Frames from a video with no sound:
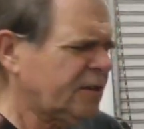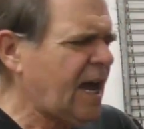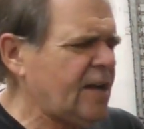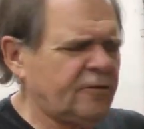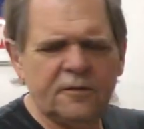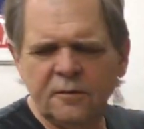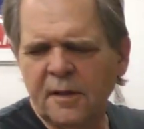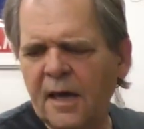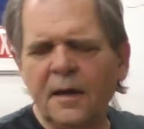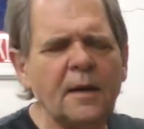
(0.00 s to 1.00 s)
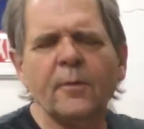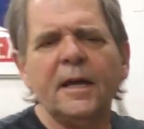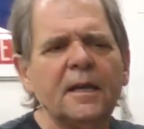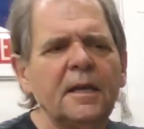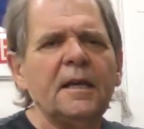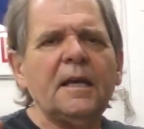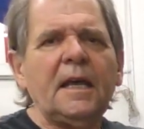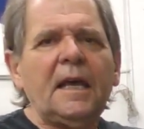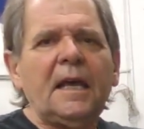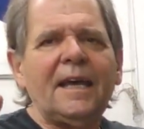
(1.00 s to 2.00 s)
cats that do that. Anyway,
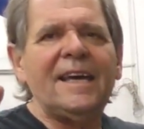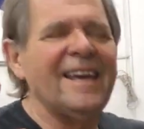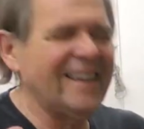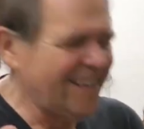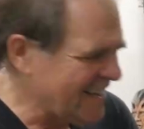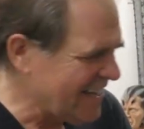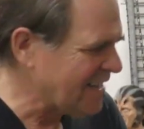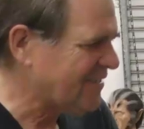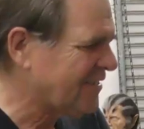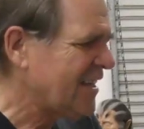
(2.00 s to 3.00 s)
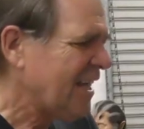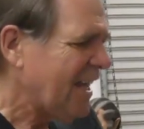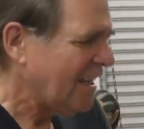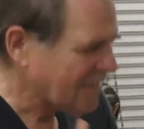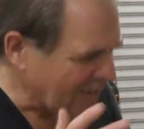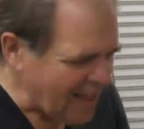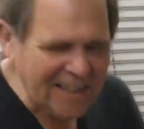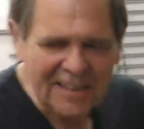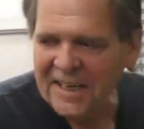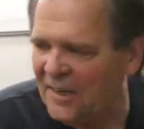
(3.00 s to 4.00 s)
it's a
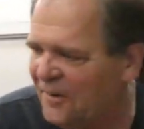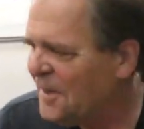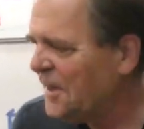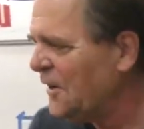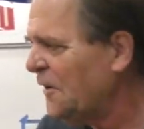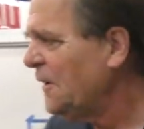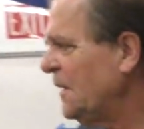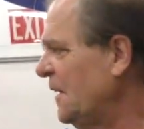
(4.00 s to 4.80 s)
lot cleaner in here,